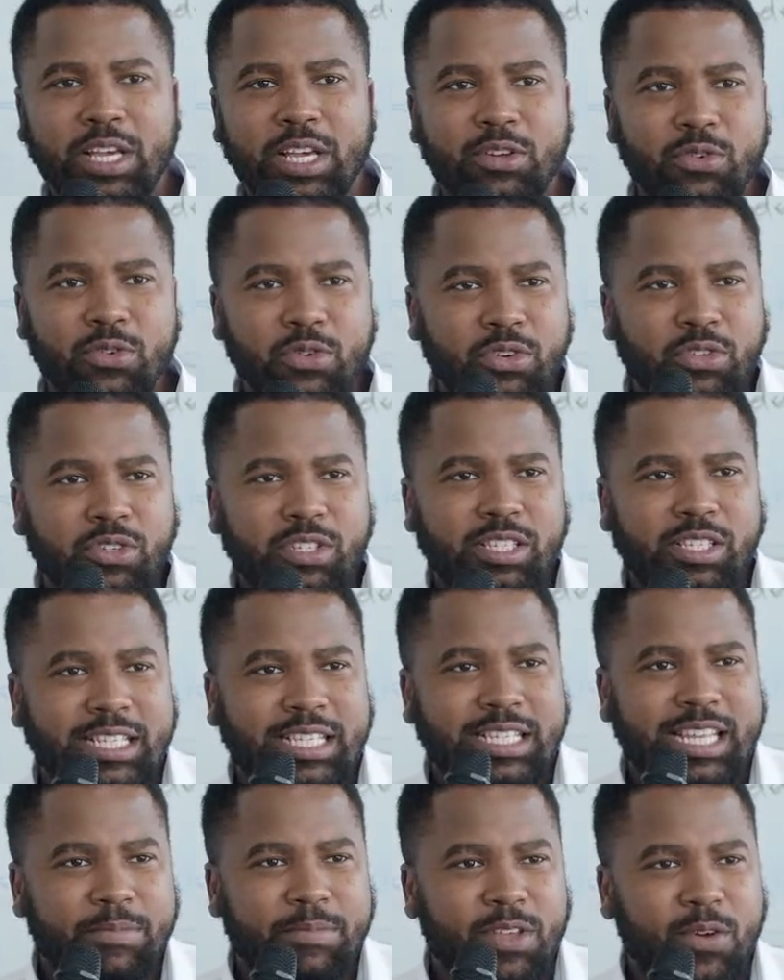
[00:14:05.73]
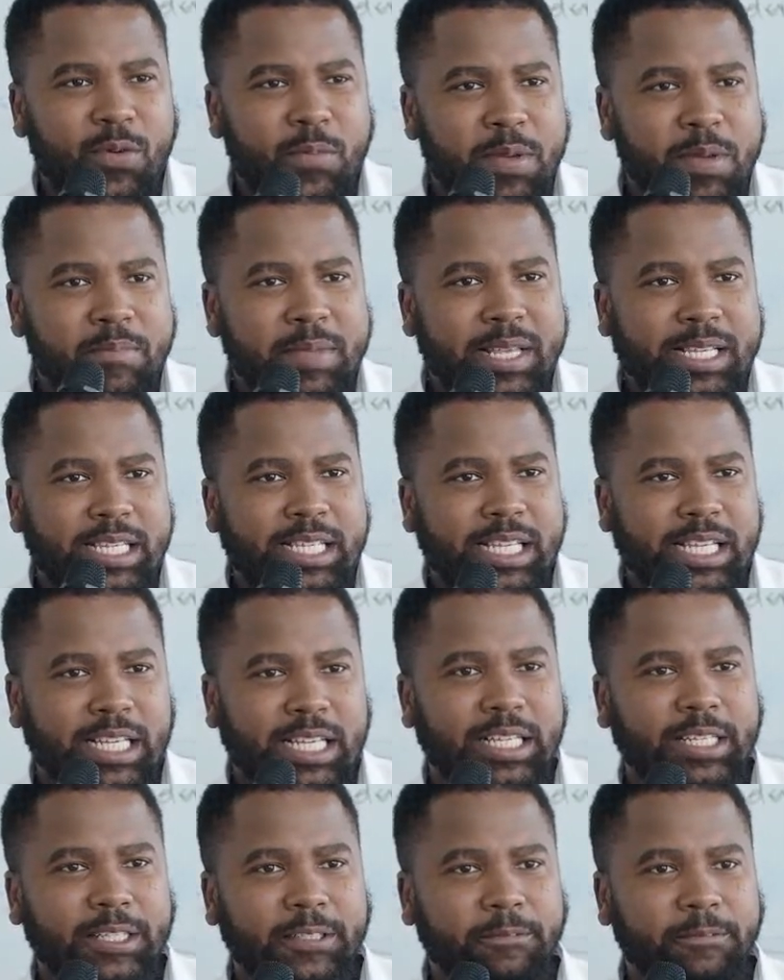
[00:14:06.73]
don't you see something will be missing?
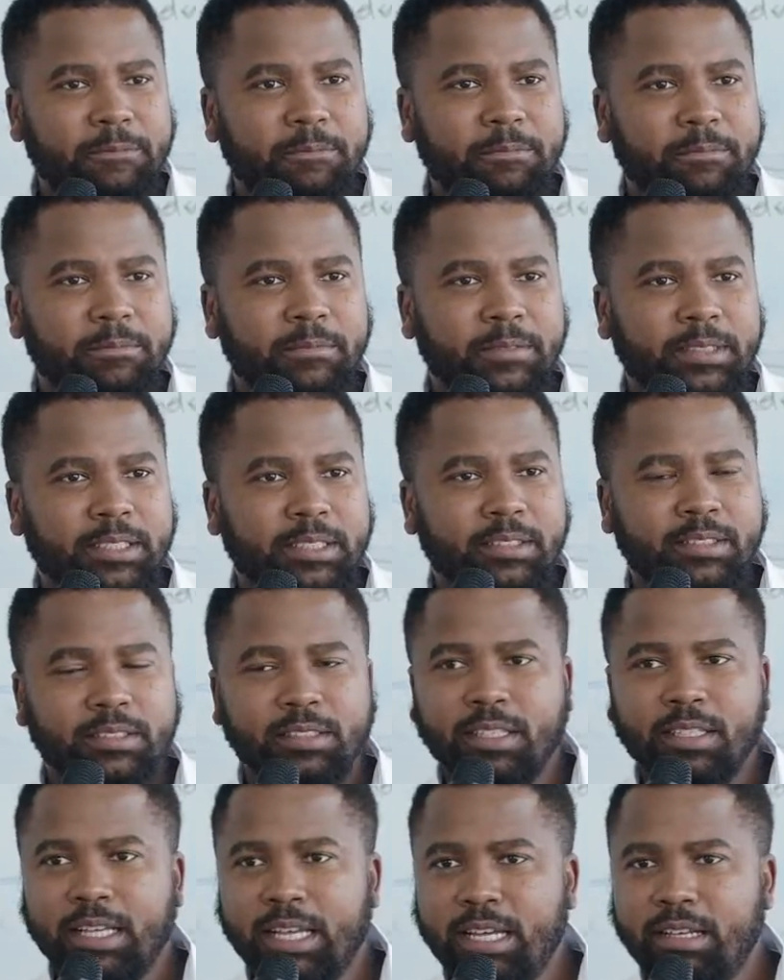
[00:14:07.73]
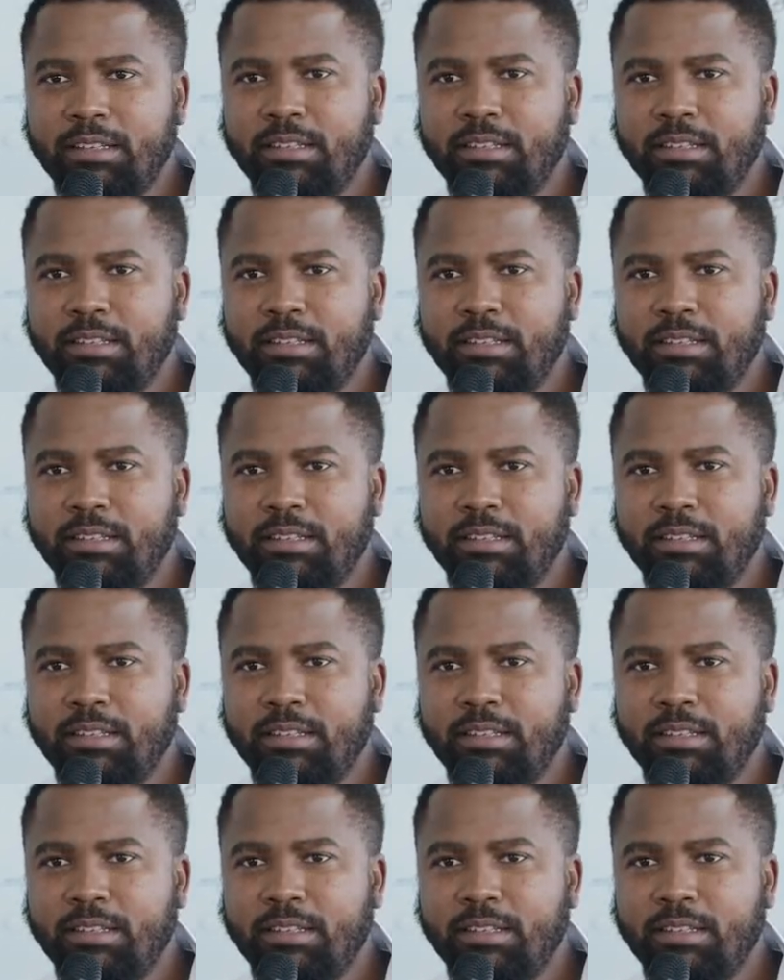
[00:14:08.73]
Yeah?